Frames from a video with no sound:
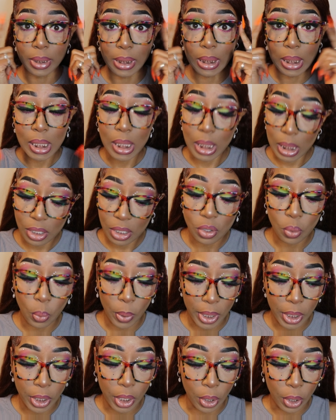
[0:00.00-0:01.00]
this is the
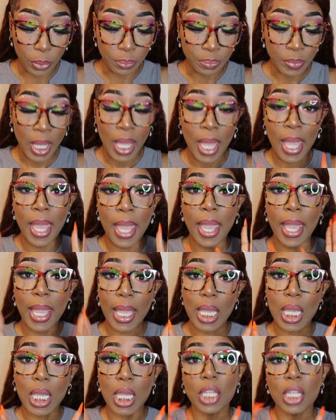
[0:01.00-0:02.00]
way to go.
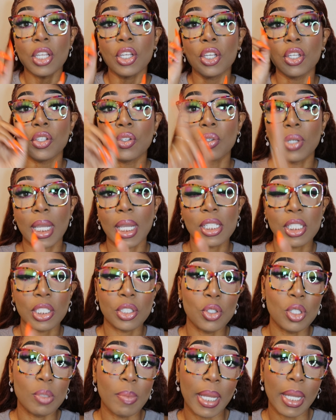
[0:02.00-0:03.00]
And you guys can
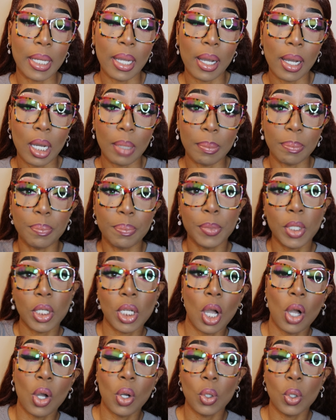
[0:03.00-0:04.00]
use my
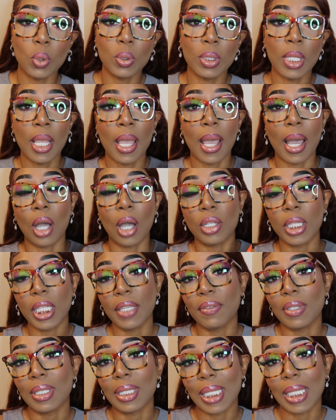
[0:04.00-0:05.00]
code. I'll
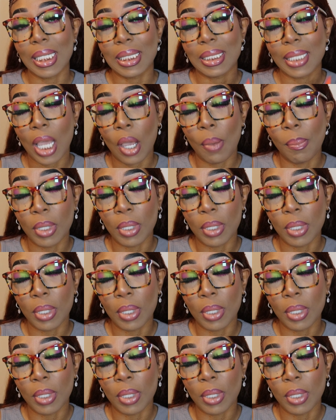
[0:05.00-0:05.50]
leave it linked down